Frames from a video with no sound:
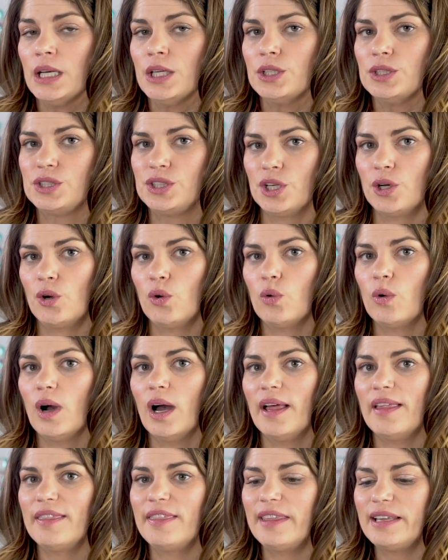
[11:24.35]
So
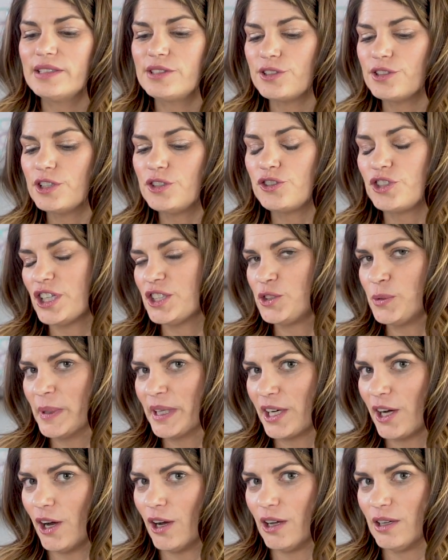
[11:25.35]
these are the
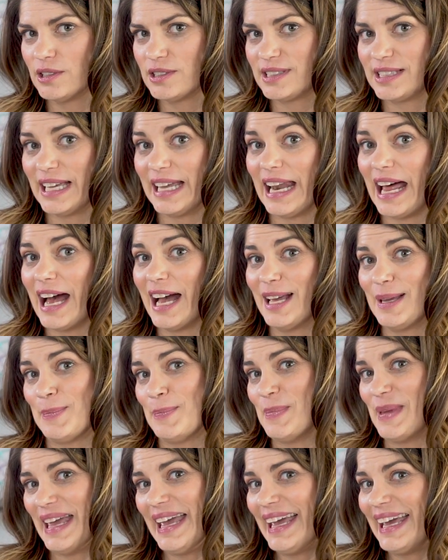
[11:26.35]
judgment calls that I
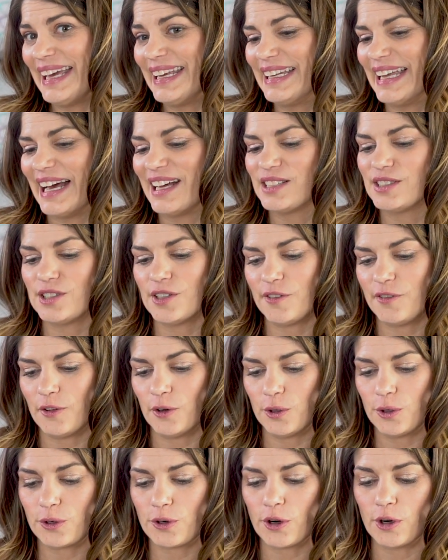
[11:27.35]
made as the
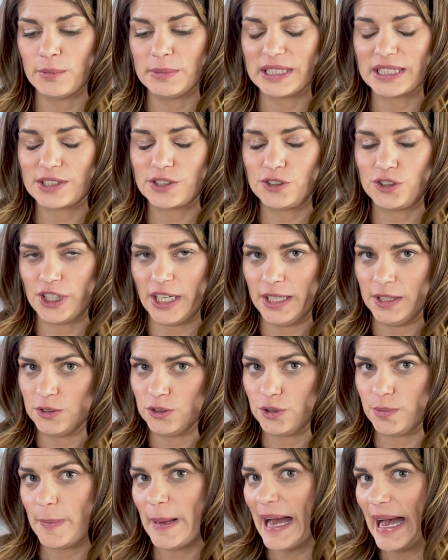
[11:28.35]
photochromics
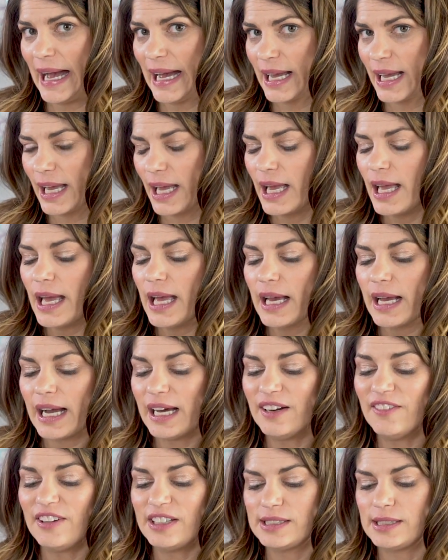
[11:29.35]
changed back.
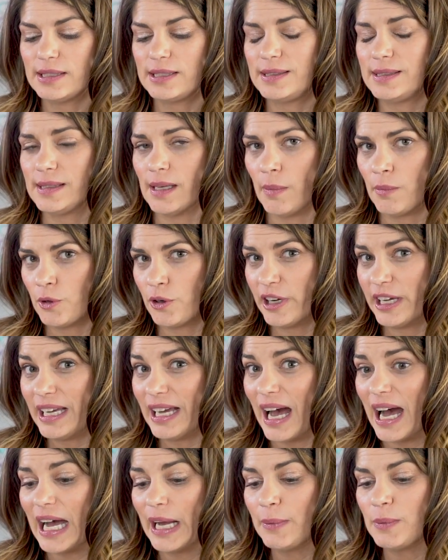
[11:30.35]
Kind of as a summary,
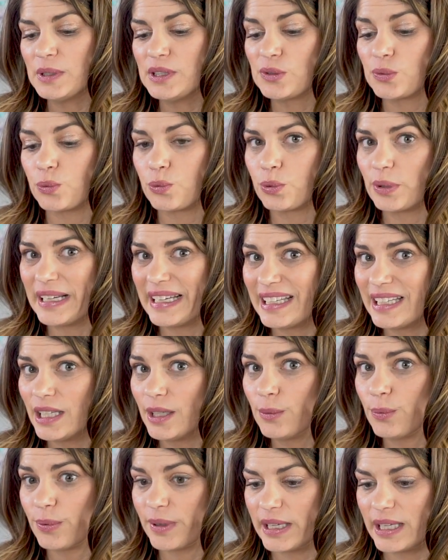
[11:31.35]
I was
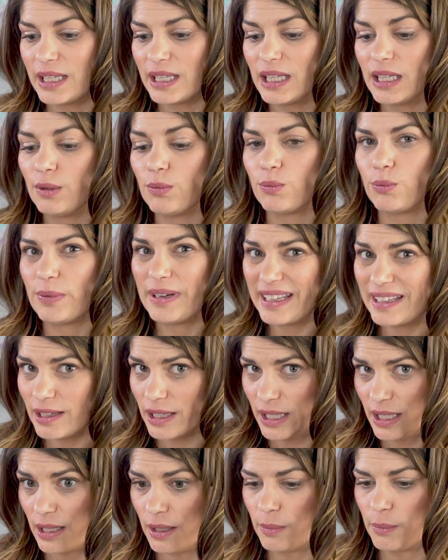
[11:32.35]
really, really,
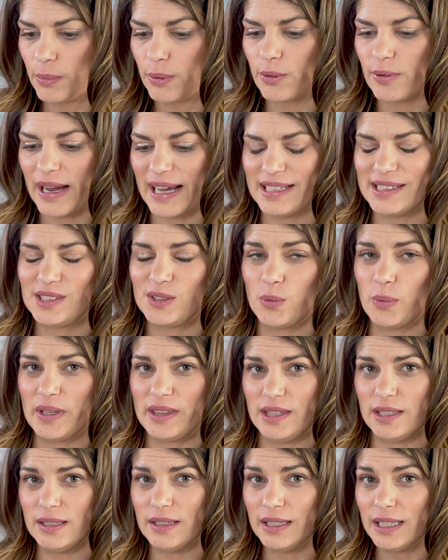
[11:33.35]
really impressed
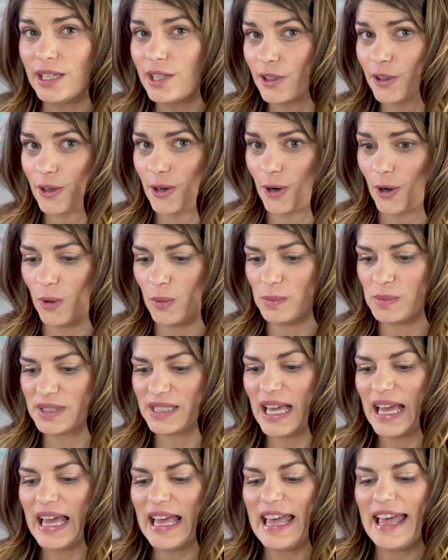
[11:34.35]
with the neochromes.
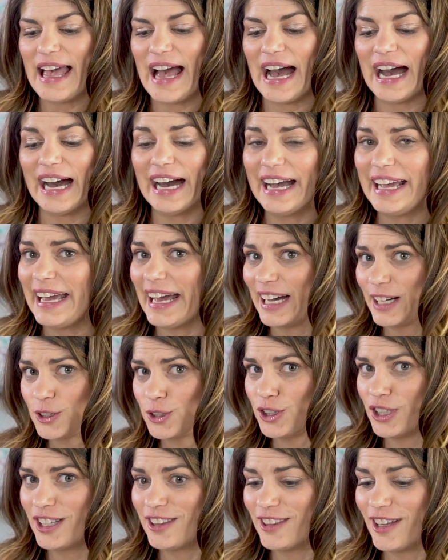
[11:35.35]
I
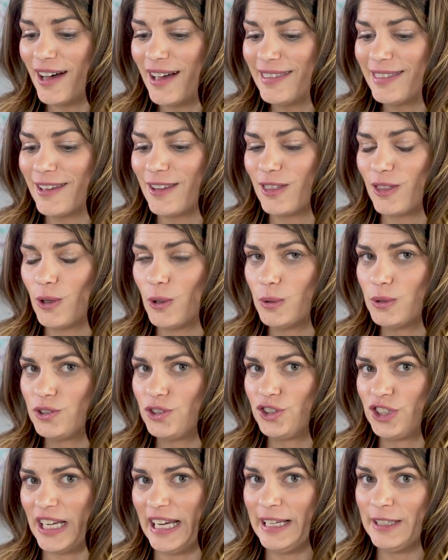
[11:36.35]
actually thought that
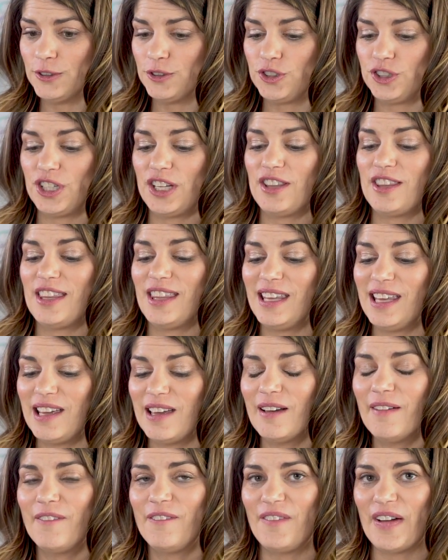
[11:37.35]
those changed
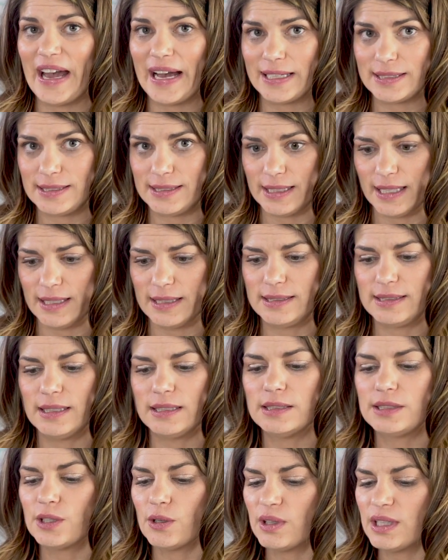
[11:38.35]
the fastest.
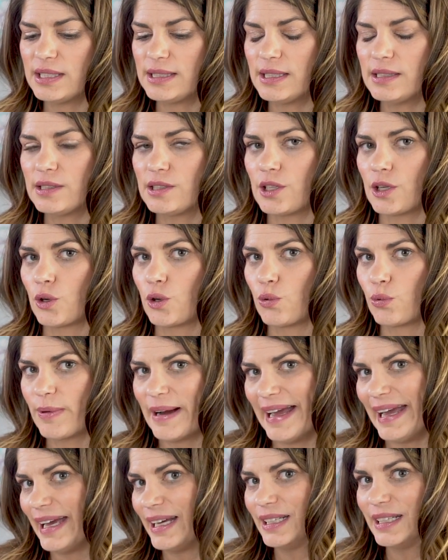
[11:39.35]
And so this is the
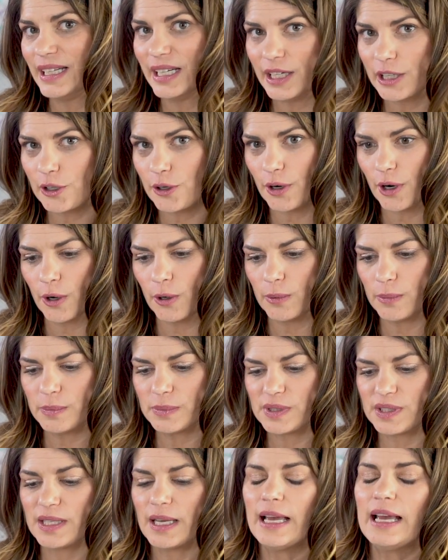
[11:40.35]
gray
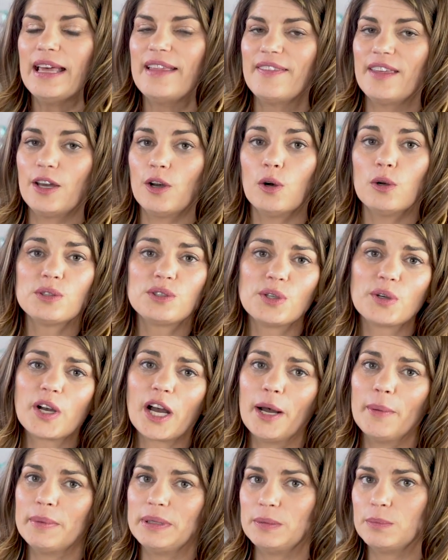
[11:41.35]
neochromes. They also
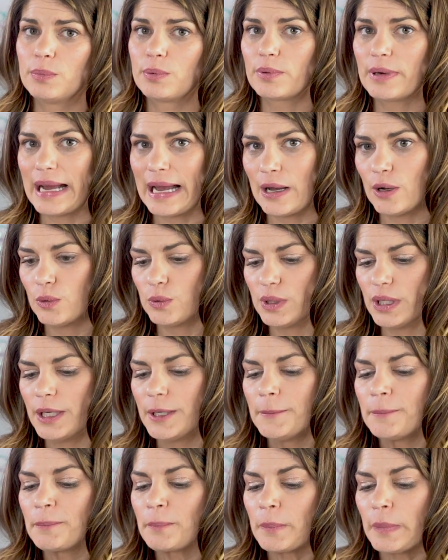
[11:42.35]
come in brown.
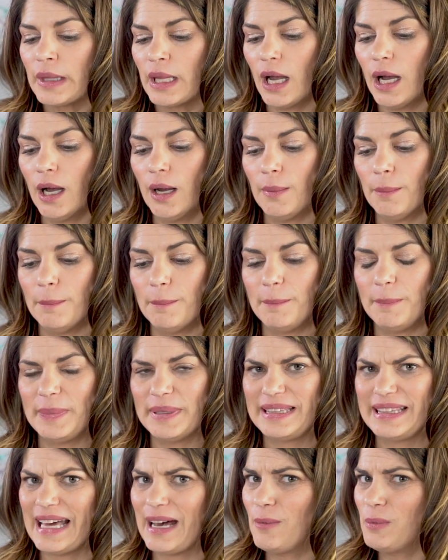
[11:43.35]
Um,
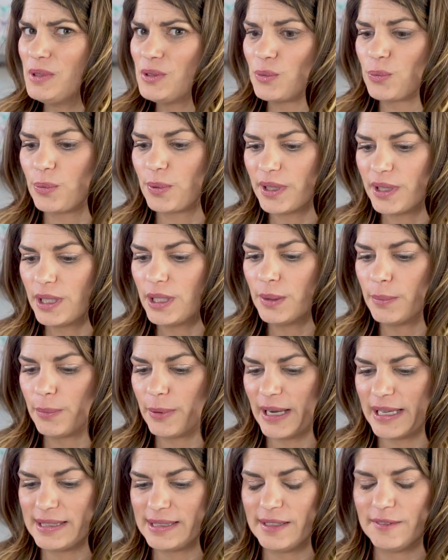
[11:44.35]
but that was really
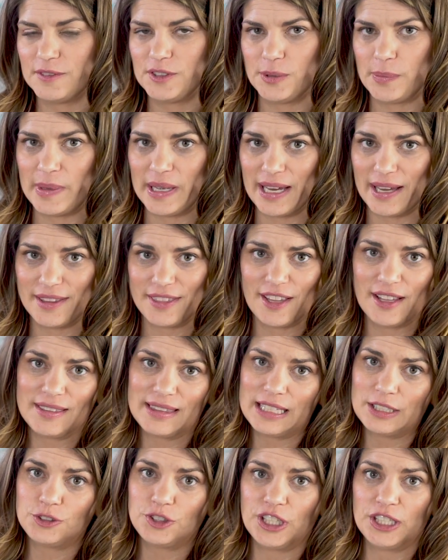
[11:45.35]
impressive to me. I thought
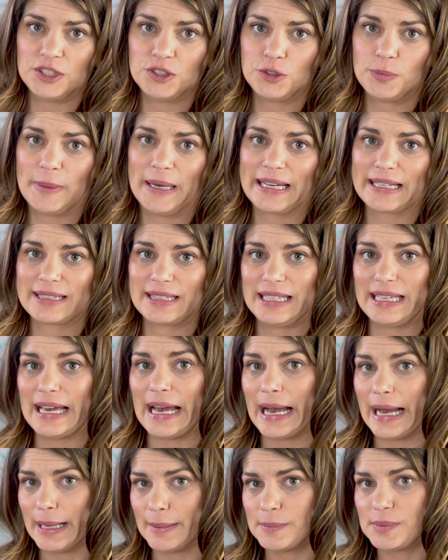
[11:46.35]
they changed back the
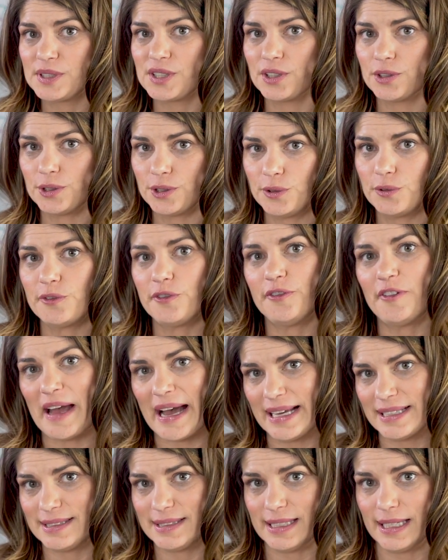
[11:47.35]
absolute
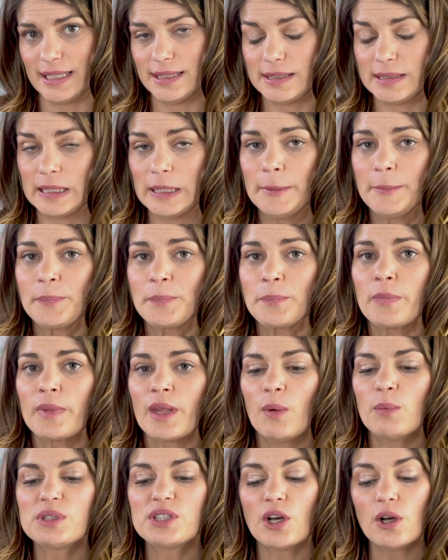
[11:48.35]
fastest.
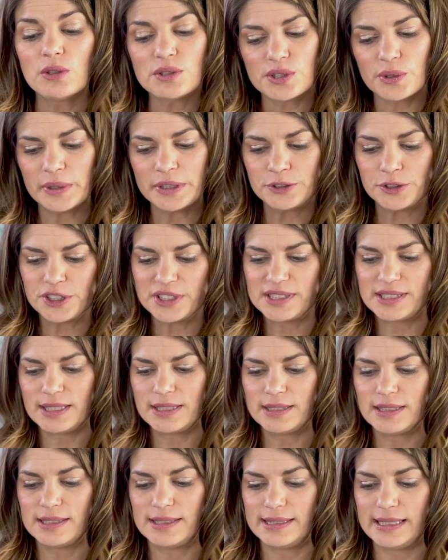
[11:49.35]
I was also
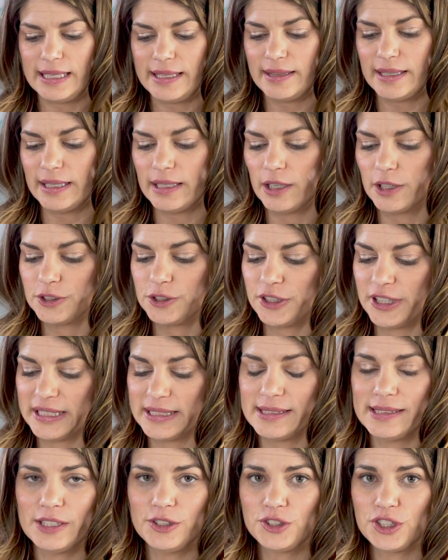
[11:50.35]
interested to see that our
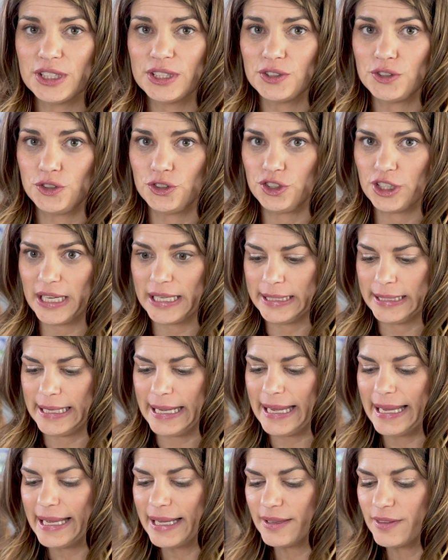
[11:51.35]
transitions Gen
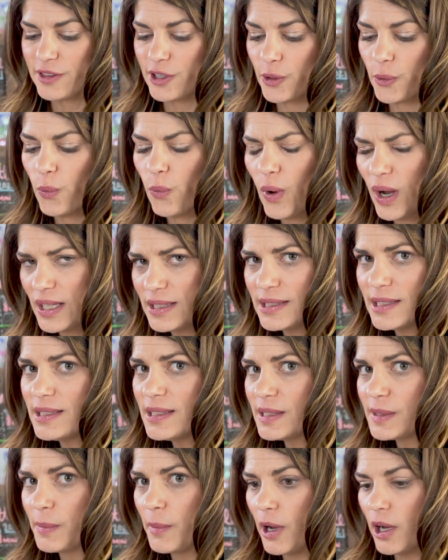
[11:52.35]
8, there was a
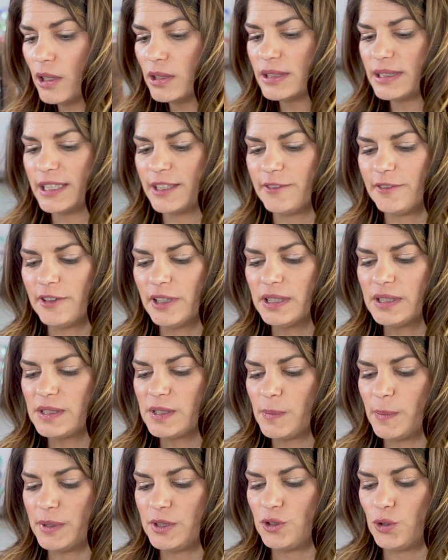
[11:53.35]
small
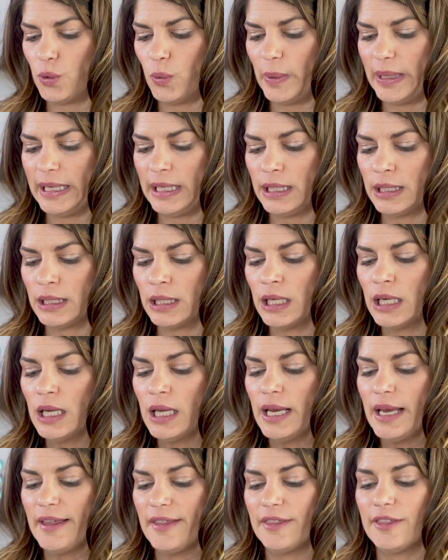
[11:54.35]
difference between
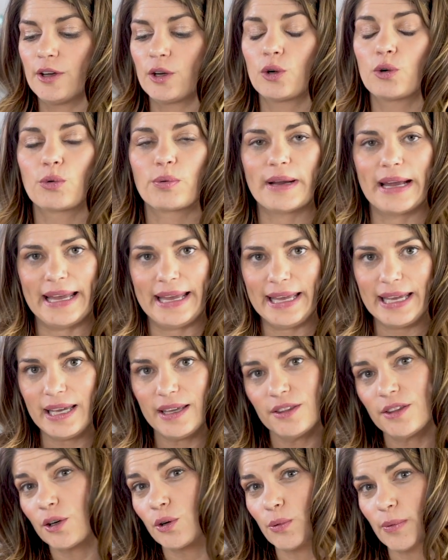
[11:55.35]
the
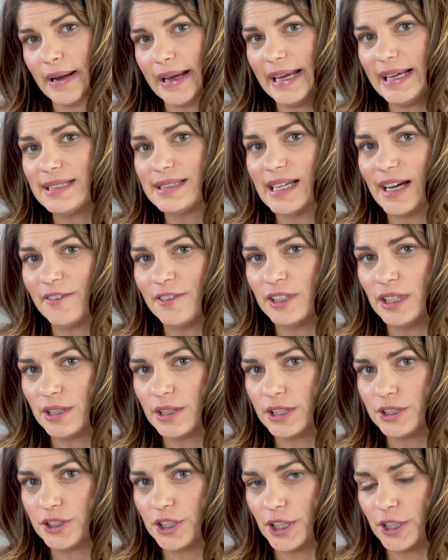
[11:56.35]
gray. The gray
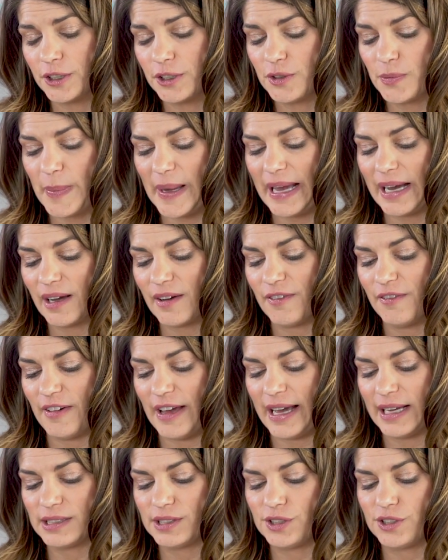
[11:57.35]
definitely turned back
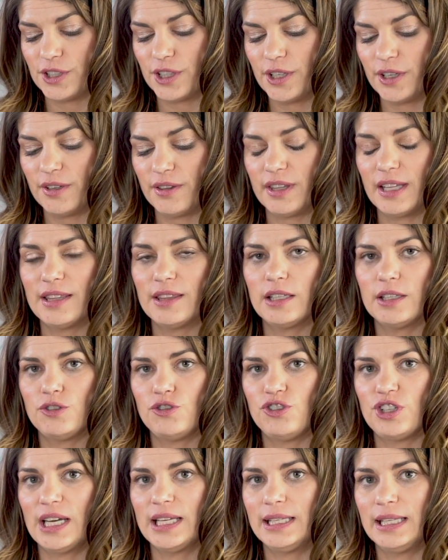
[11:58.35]
faster than the
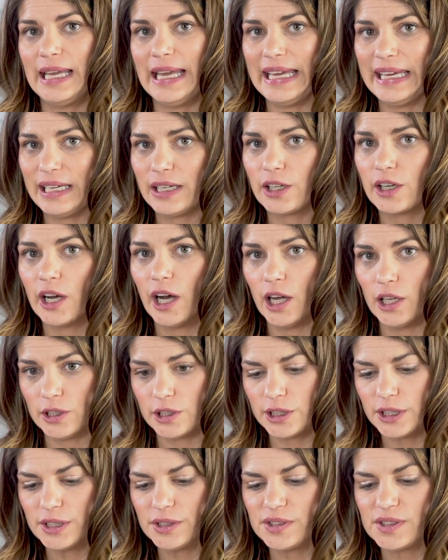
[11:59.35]
Gen 8
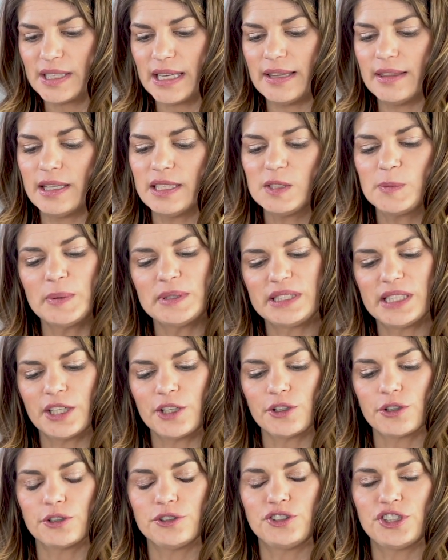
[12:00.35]
colors. And this
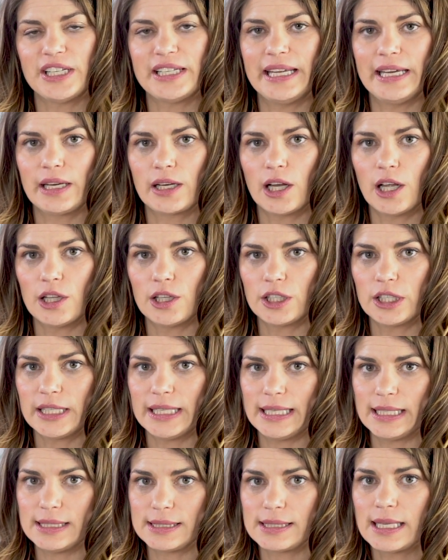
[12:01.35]
particular Gen 8 color
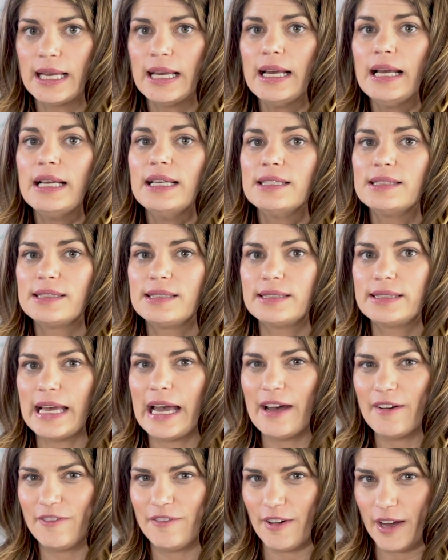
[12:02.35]
is
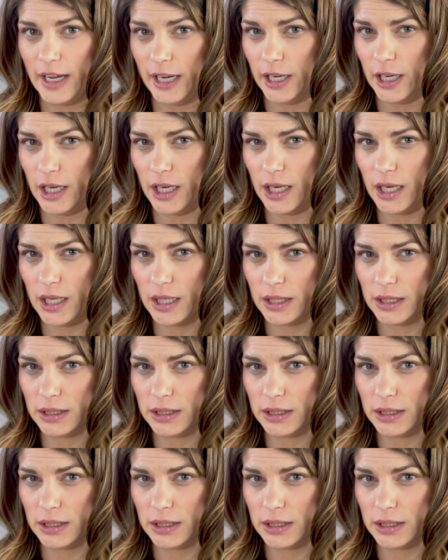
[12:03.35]
sapphire.